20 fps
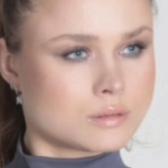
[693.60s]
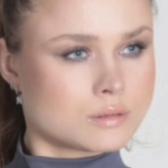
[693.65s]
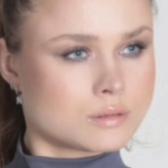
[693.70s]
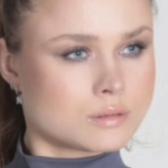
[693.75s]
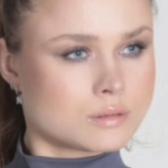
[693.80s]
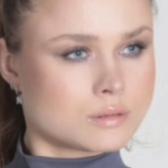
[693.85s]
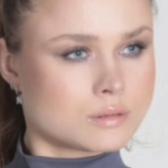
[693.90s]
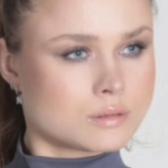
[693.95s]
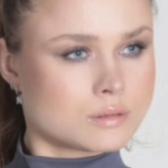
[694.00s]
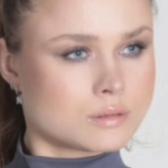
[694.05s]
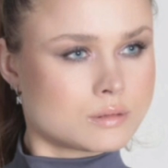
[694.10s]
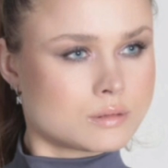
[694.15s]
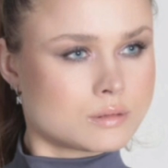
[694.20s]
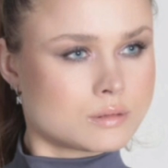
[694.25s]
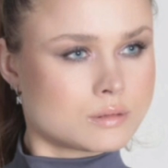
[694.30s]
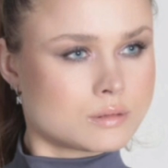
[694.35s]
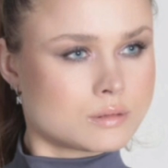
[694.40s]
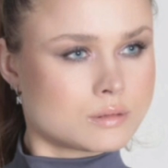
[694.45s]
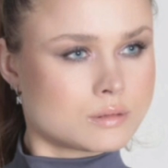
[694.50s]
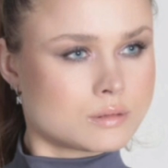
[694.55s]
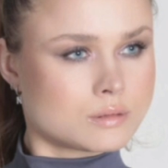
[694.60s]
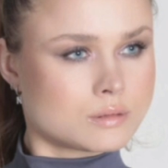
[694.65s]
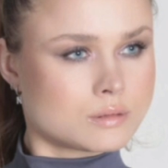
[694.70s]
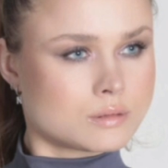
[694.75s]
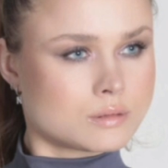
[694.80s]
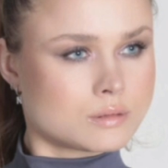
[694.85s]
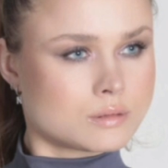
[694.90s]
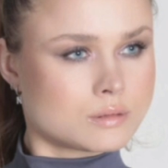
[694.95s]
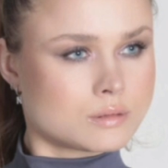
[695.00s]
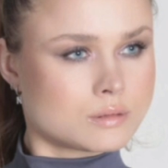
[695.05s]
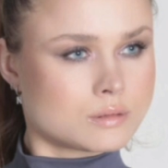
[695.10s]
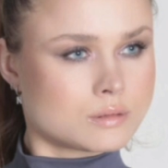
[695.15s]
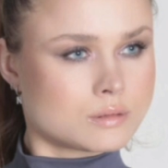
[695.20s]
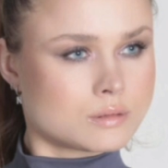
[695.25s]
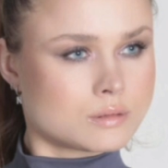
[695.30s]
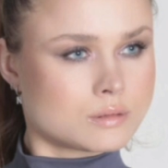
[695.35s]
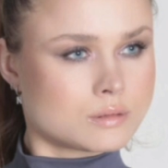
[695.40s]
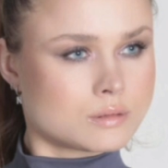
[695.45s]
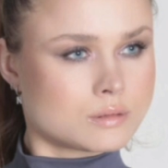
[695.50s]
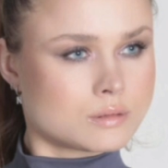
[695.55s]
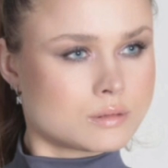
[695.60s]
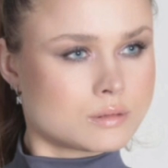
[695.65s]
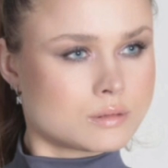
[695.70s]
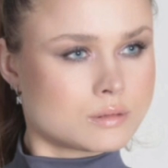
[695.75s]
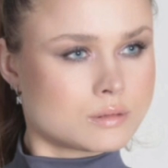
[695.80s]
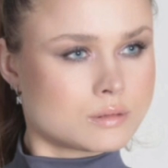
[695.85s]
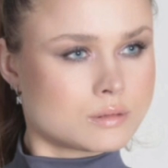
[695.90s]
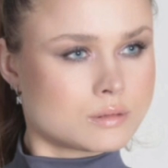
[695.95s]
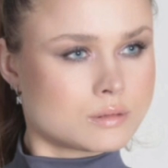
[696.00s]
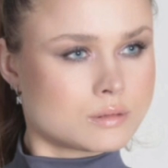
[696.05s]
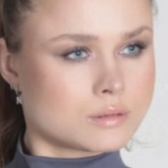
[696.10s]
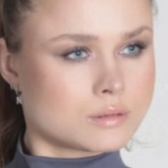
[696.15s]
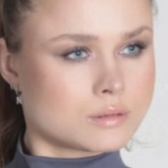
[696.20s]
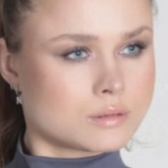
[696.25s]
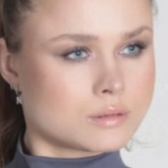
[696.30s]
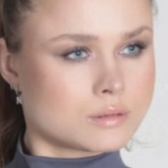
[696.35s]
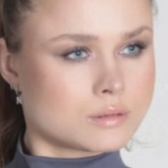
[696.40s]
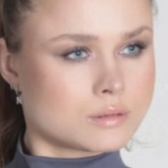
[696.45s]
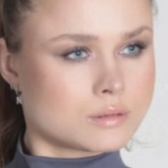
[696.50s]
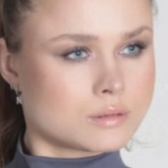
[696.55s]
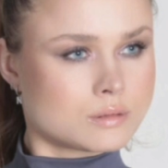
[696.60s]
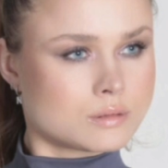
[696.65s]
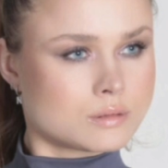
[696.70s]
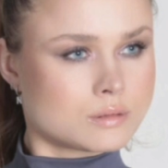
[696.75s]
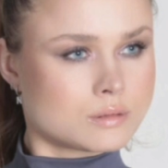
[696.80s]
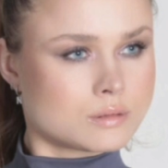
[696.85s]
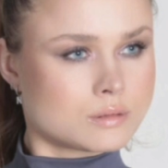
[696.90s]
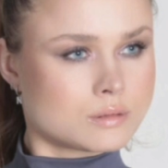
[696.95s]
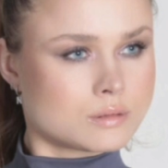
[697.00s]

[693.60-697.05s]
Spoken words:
This is a still picture; no speech is visible.